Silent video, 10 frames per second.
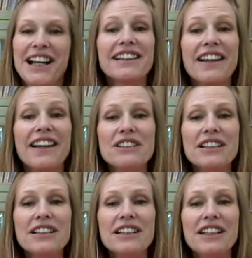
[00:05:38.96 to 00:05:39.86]
And I'd
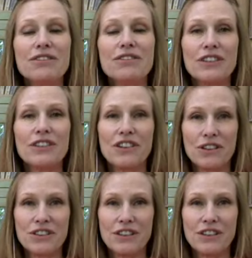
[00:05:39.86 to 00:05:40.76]
love to hear for
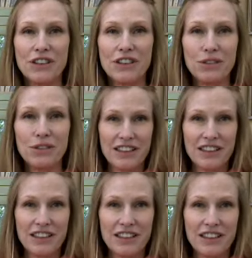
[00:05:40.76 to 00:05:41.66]
those of you who are
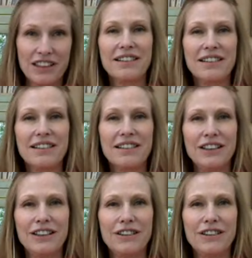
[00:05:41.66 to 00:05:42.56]
in the chat
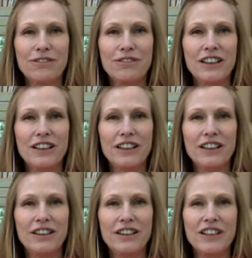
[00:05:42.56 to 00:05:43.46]
if
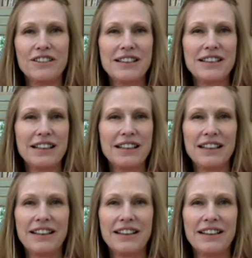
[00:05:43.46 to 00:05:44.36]
there's
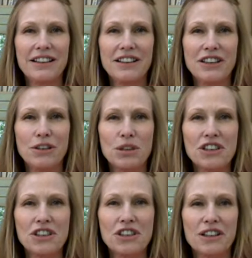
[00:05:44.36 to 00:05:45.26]
anything that you
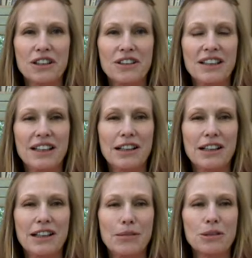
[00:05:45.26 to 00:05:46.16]
want to share
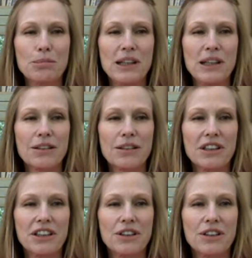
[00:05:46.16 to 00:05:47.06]
about your path
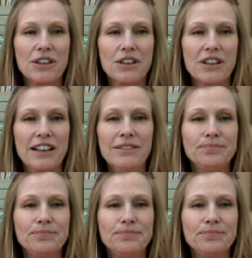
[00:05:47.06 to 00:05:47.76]
where you are now.